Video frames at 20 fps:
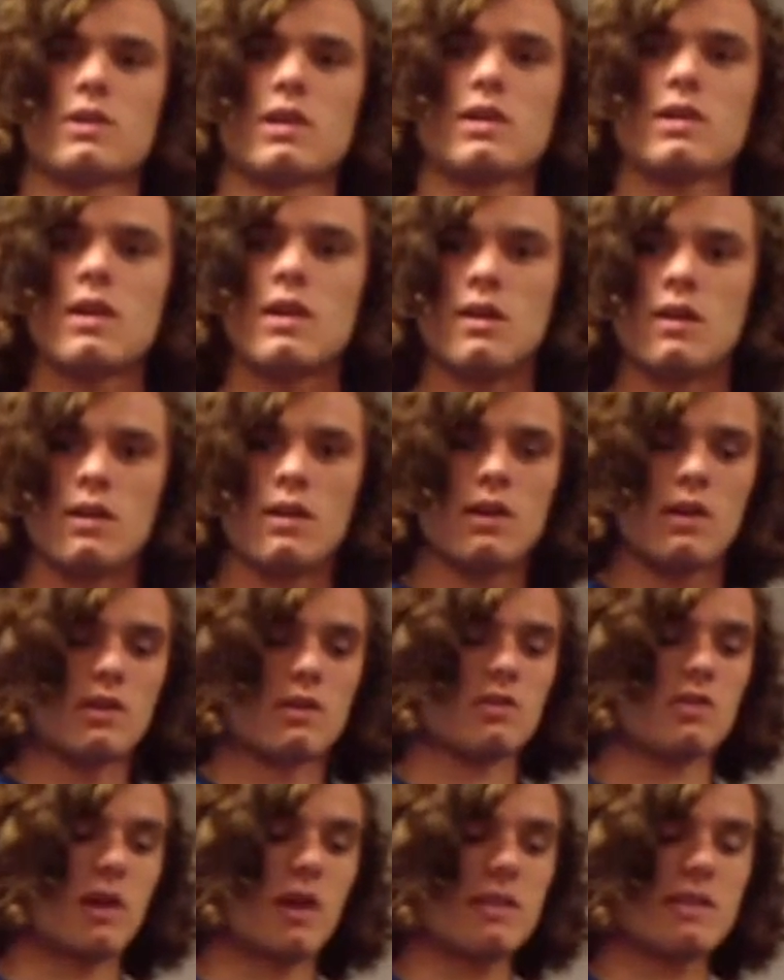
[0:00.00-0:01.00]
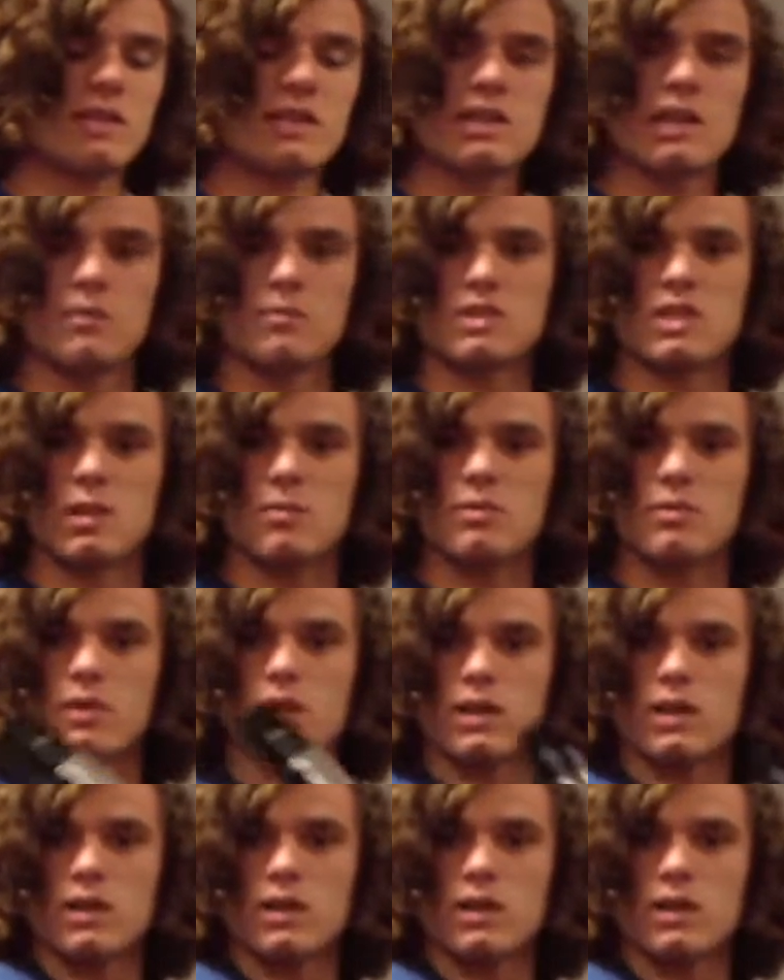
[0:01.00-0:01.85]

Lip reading: okay? So as it comes up right